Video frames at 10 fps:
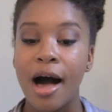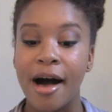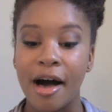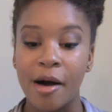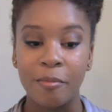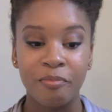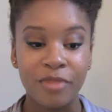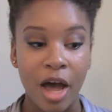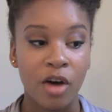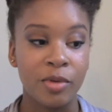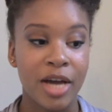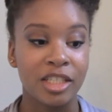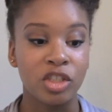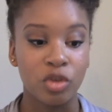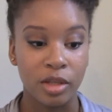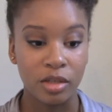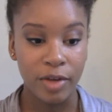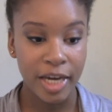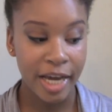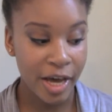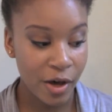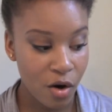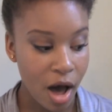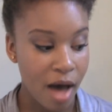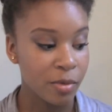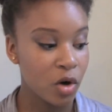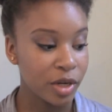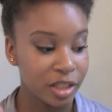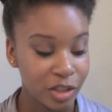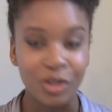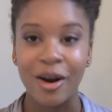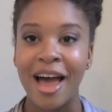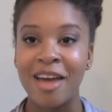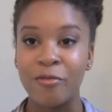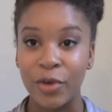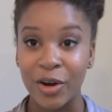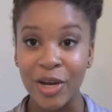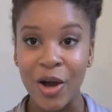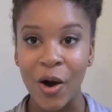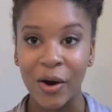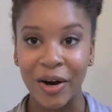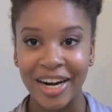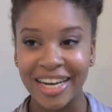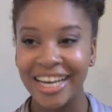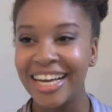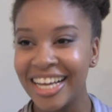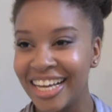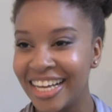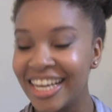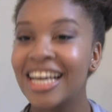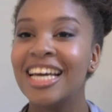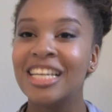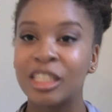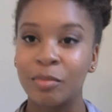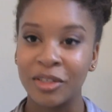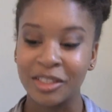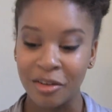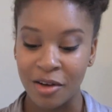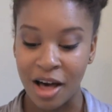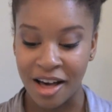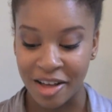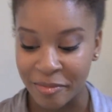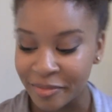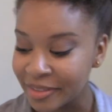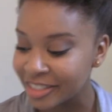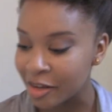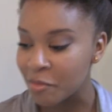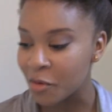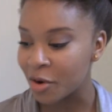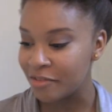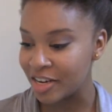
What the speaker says: I hope you guys enjoyed this video. I'm going to try very hard to post some more